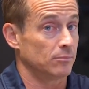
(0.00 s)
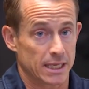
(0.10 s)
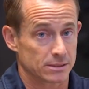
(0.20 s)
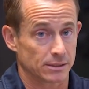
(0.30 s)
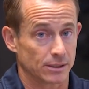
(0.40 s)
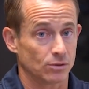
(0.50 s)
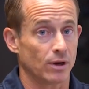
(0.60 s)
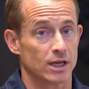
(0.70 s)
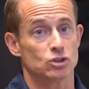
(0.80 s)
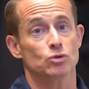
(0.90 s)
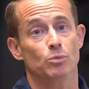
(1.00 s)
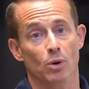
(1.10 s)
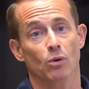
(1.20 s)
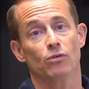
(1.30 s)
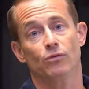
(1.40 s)
as little as you
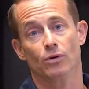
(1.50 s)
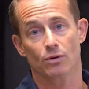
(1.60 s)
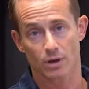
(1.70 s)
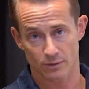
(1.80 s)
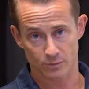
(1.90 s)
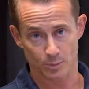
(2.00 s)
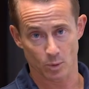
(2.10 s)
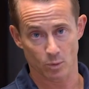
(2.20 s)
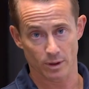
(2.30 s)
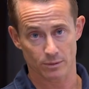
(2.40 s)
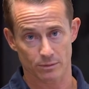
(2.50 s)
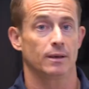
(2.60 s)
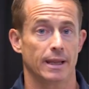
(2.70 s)
both feel comfortable with.